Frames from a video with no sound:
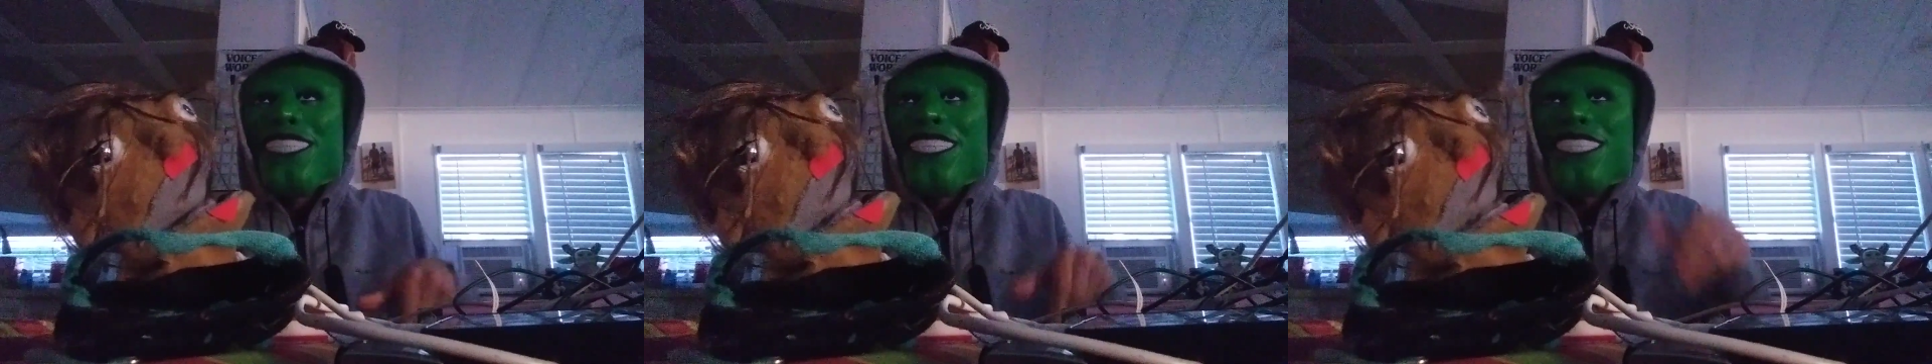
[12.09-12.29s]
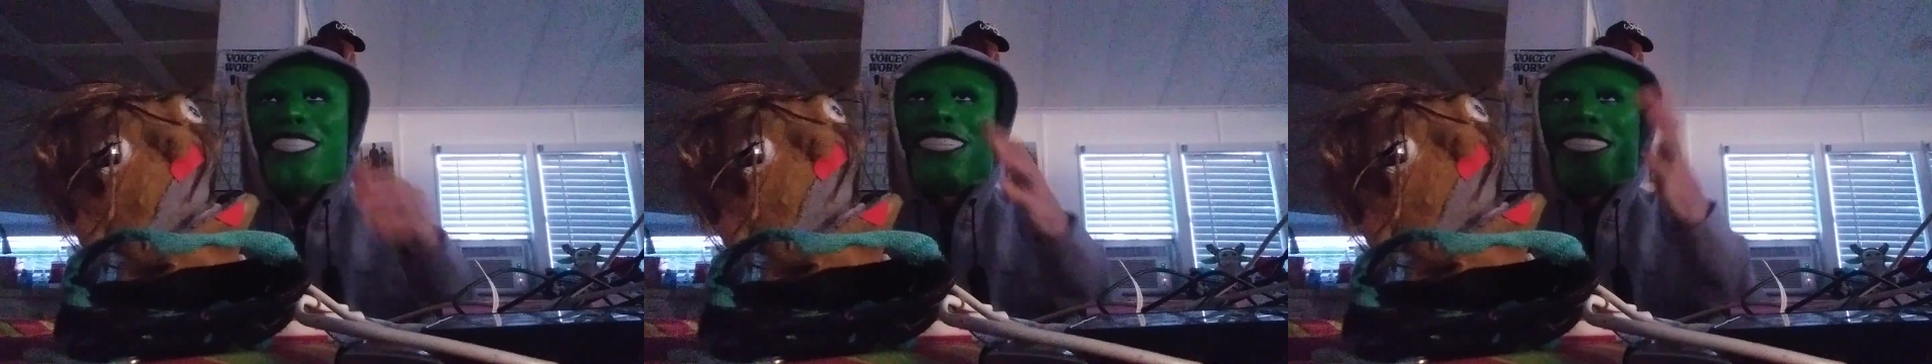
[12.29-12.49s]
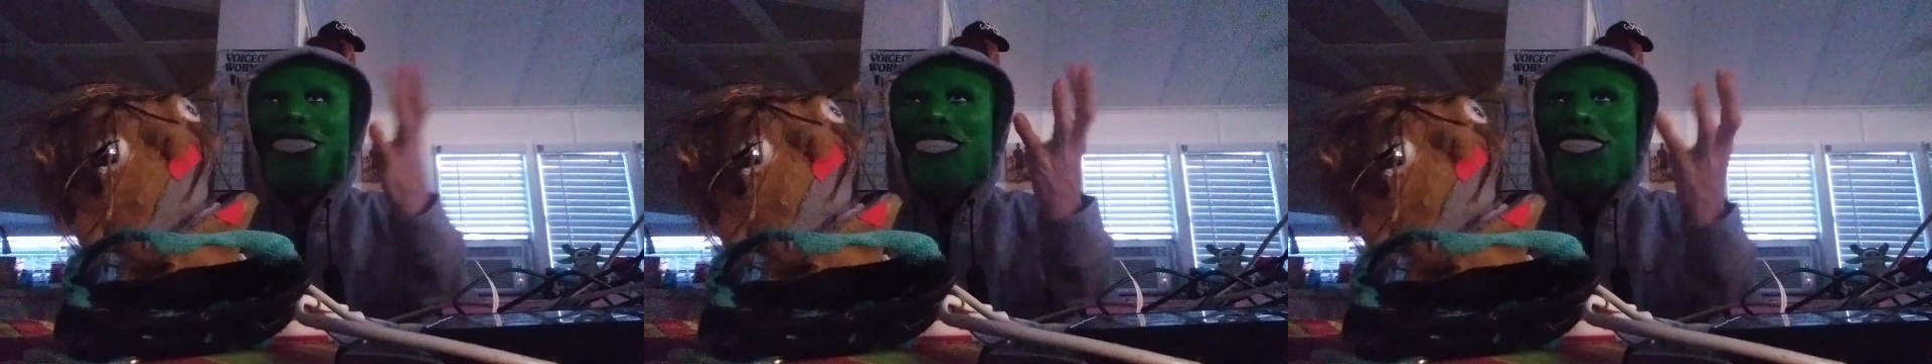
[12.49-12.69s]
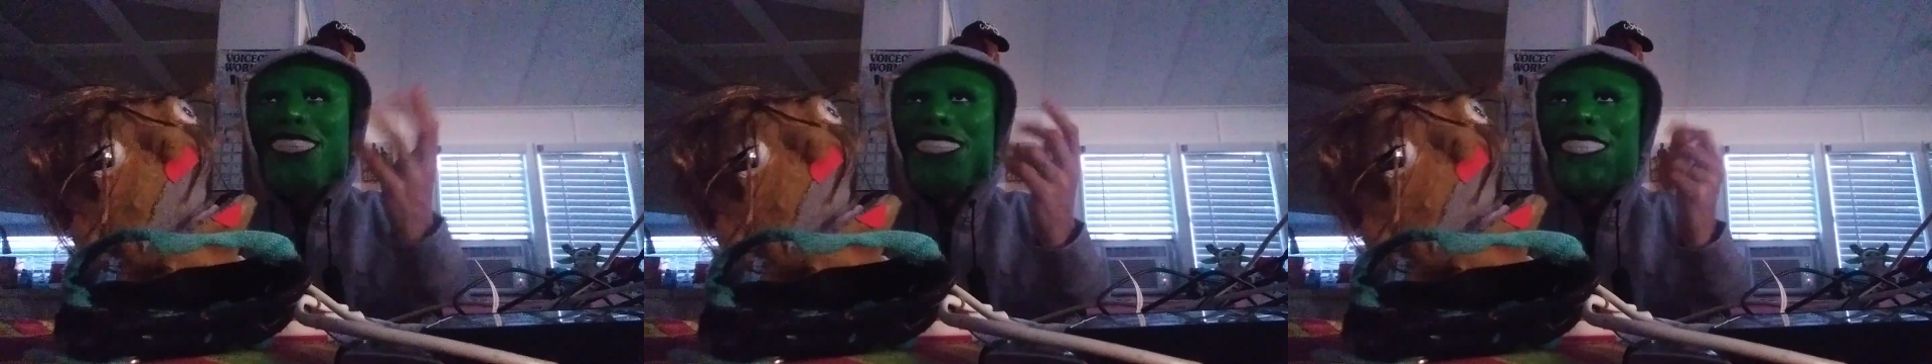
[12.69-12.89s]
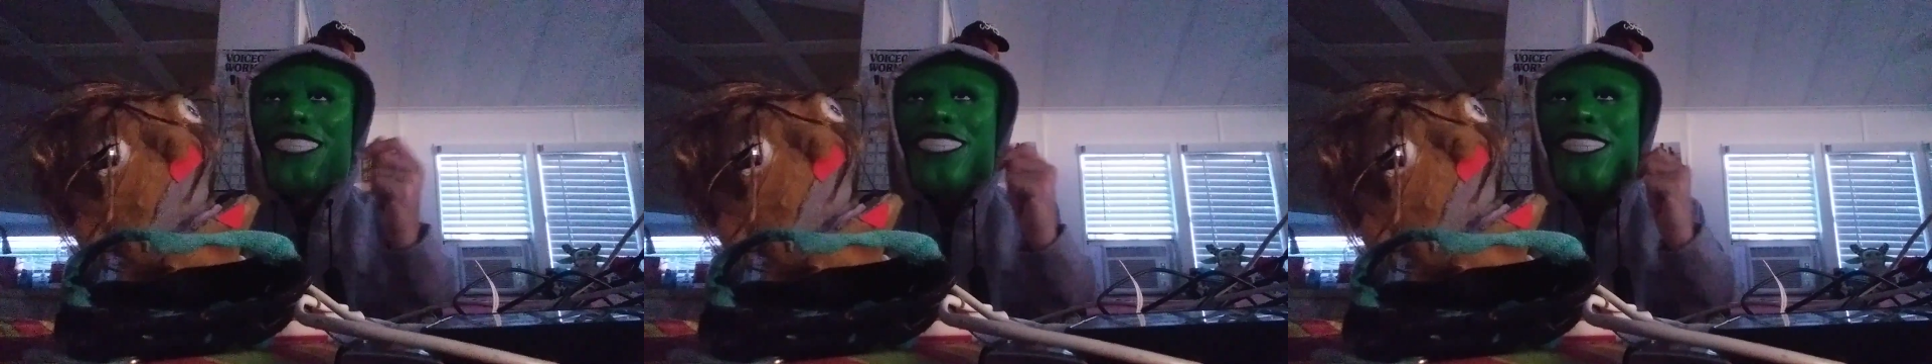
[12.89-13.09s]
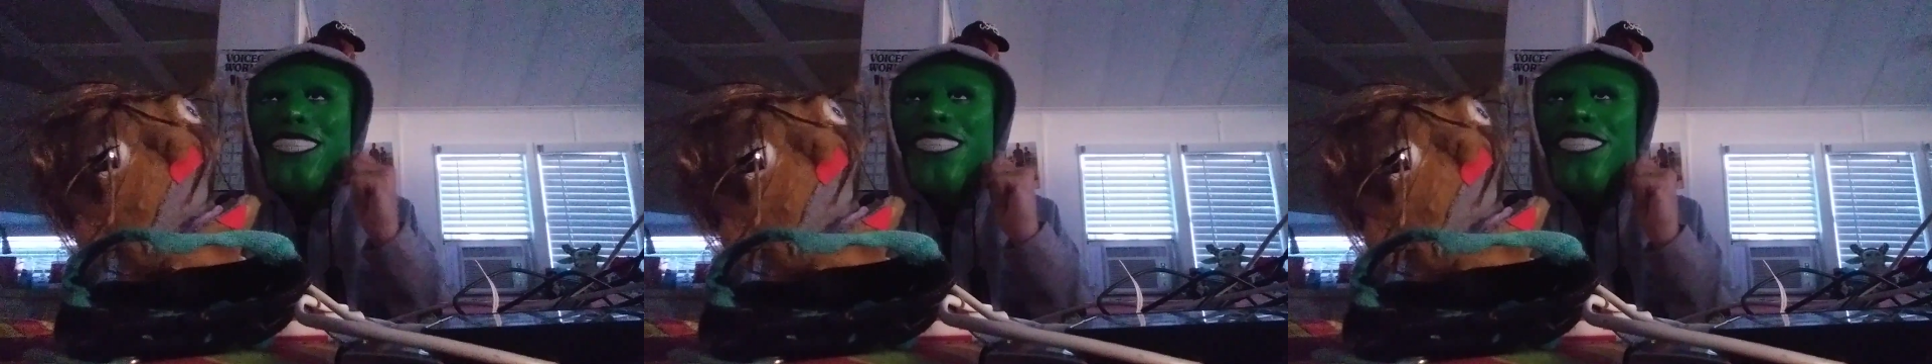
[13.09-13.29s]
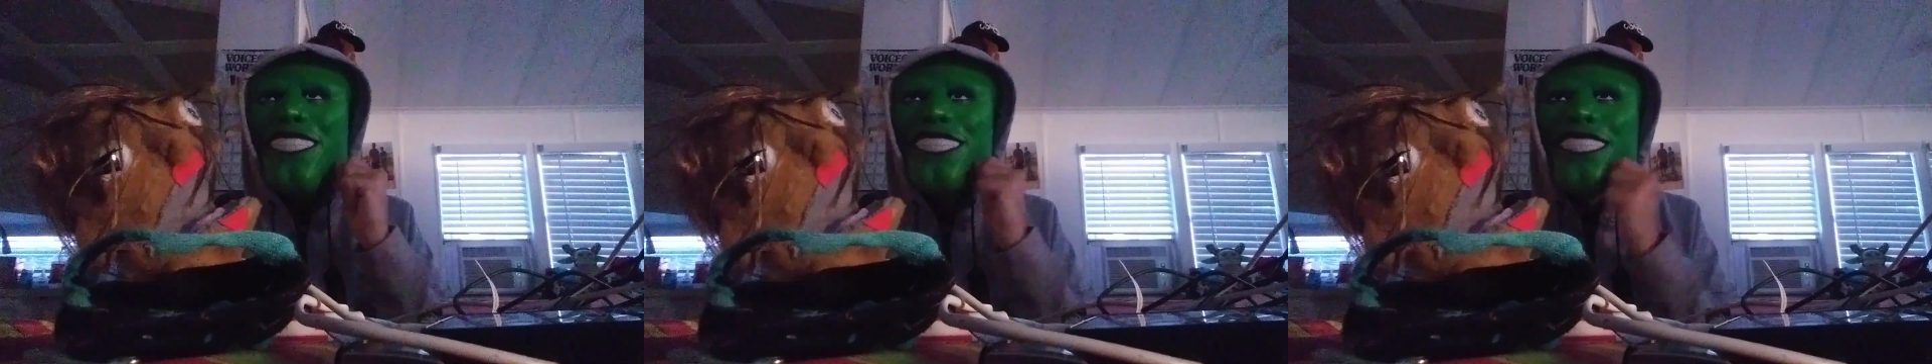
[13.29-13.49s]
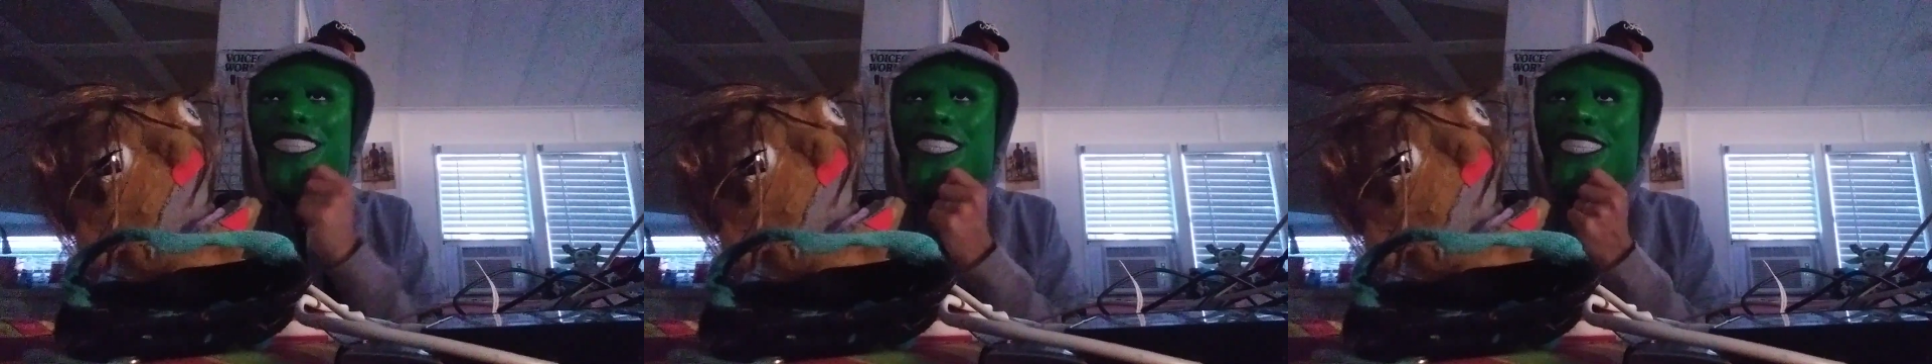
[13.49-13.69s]
Oh my god, I'm
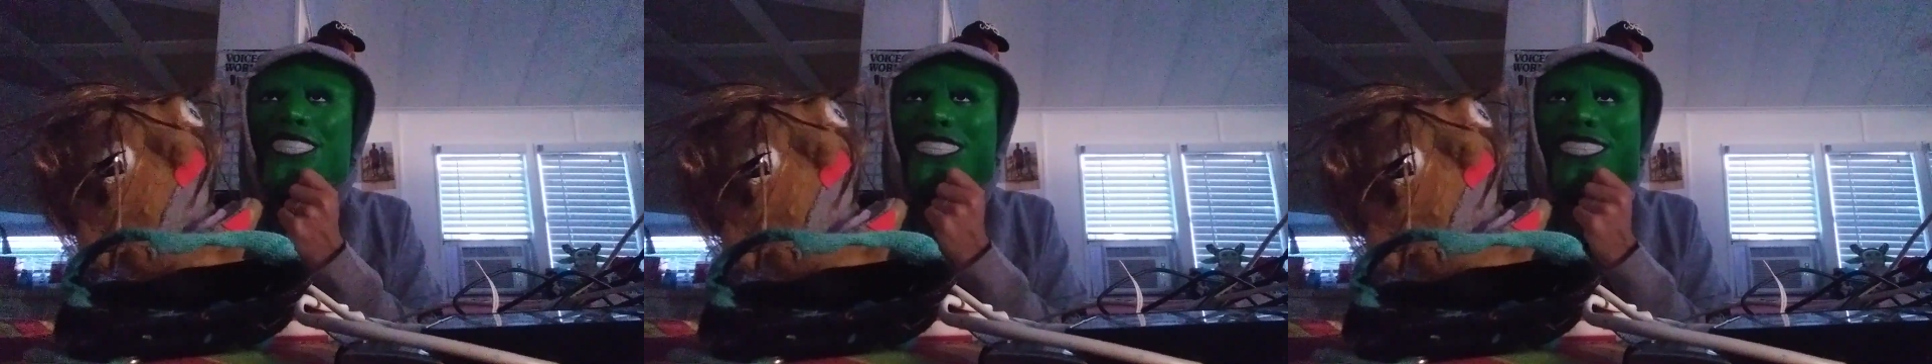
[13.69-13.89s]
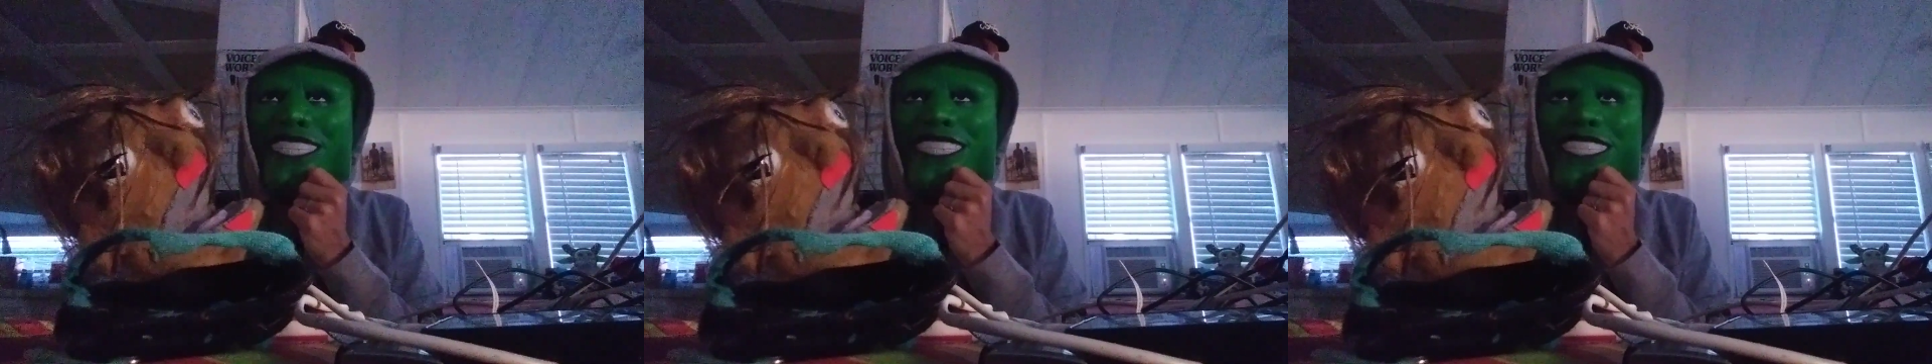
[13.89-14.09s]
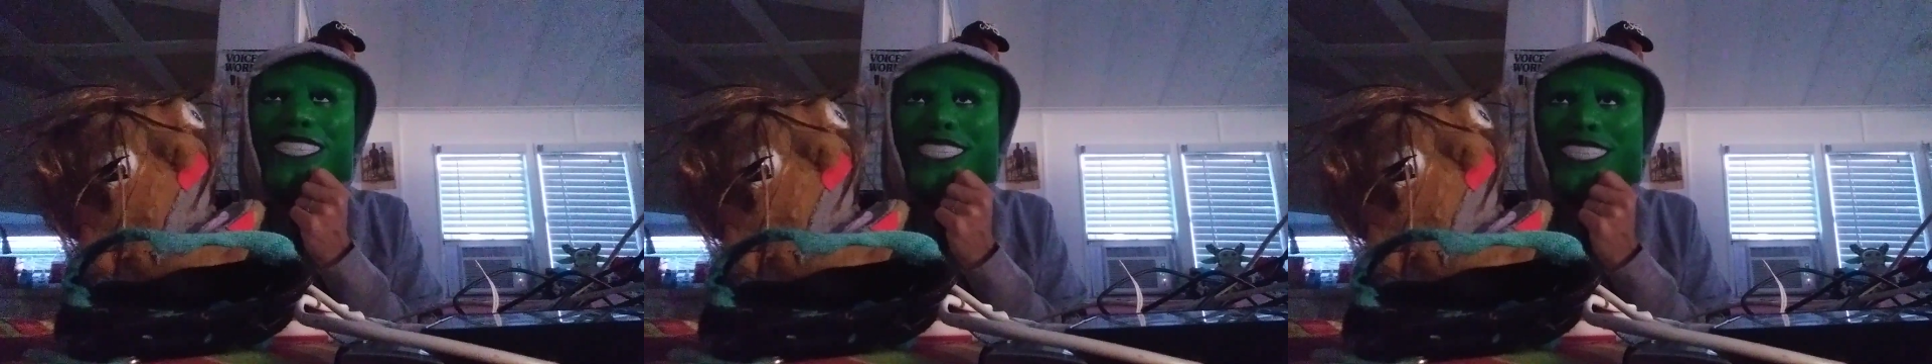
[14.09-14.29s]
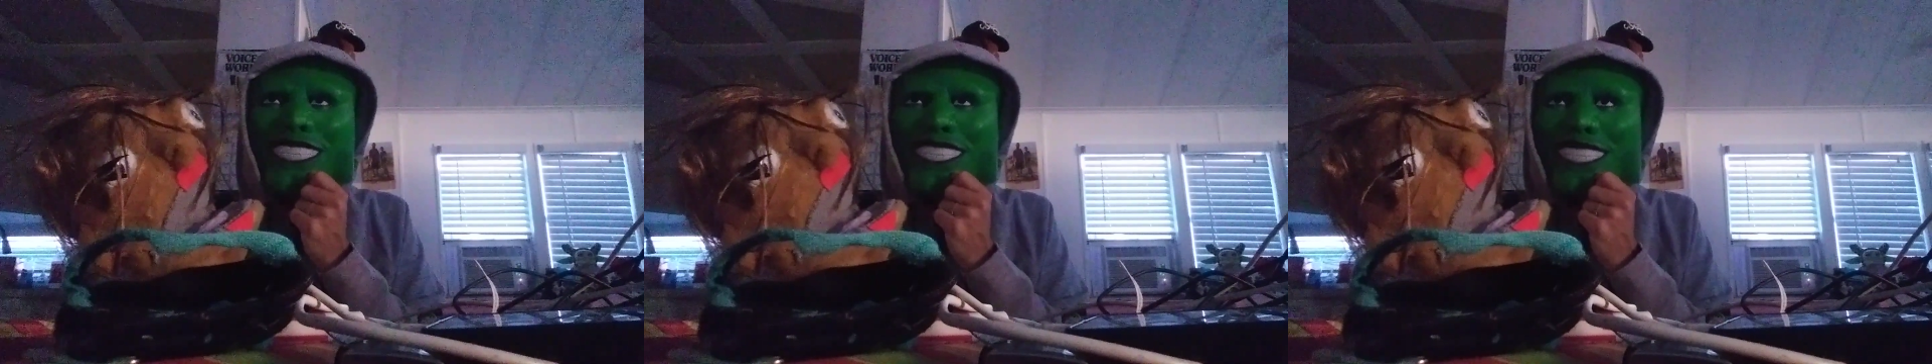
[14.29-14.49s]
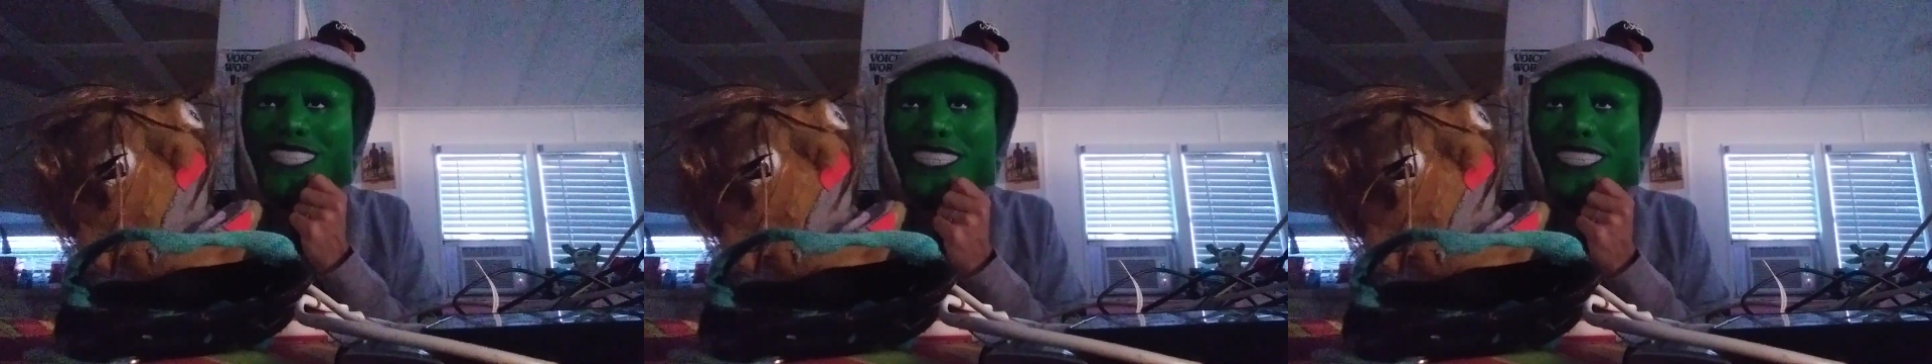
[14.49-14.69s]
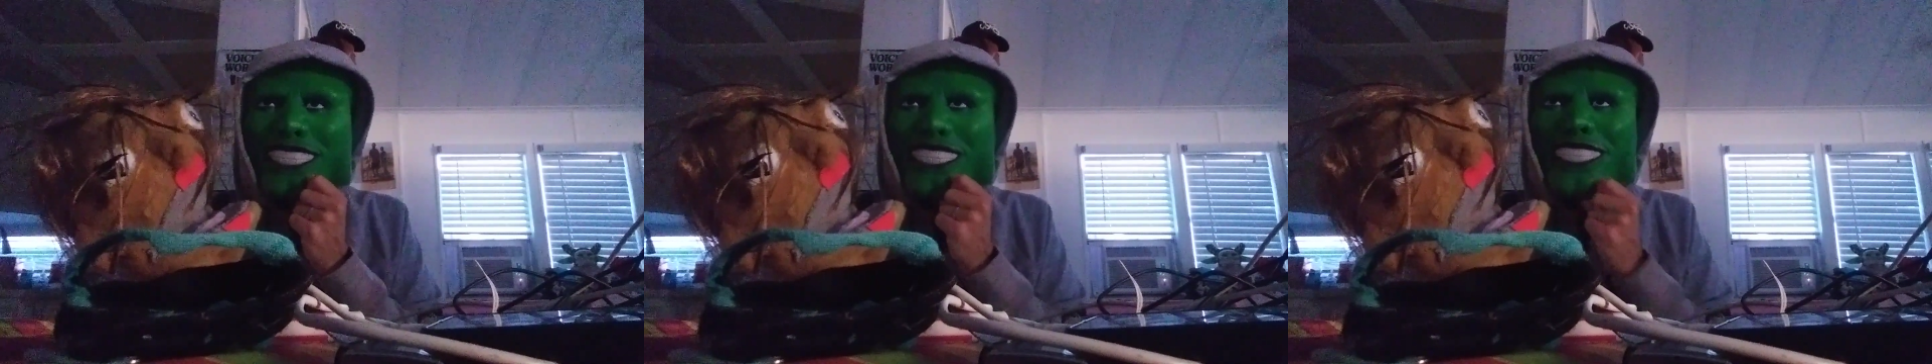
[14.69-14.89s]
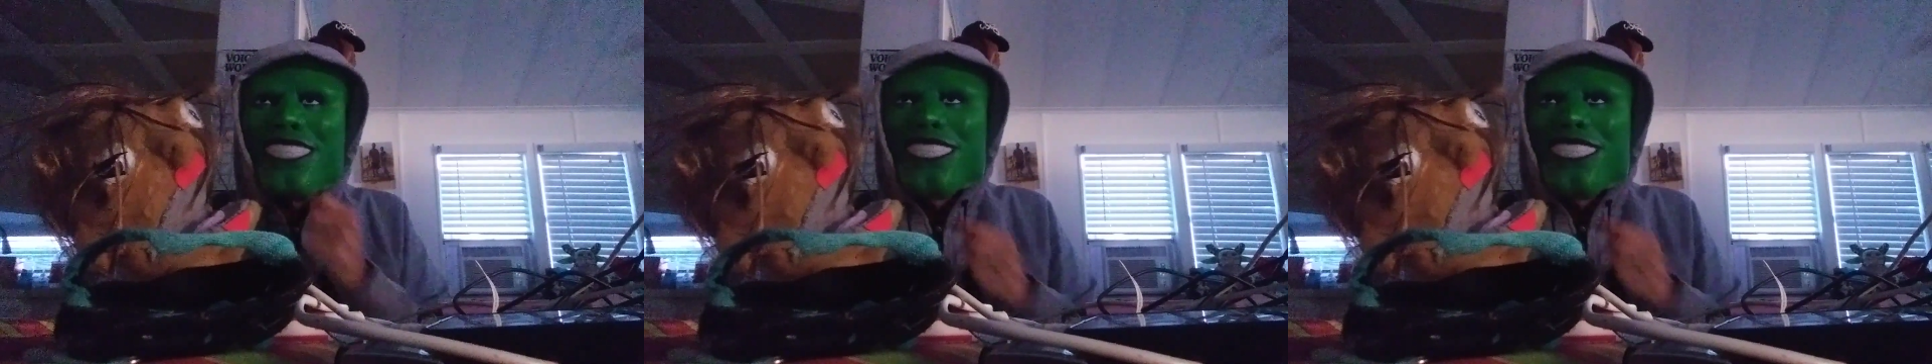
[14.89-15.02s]
so lucky.